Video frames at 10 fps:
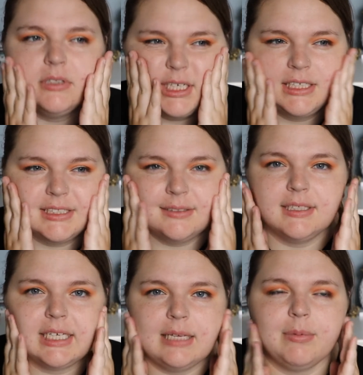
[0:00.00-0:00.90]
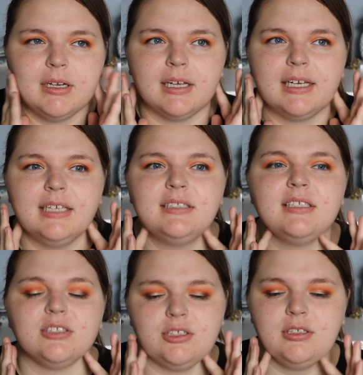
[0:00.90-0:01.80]
kind of sticky, but I guess
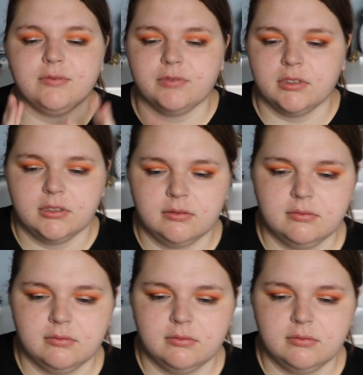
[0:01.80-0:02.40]
that's good for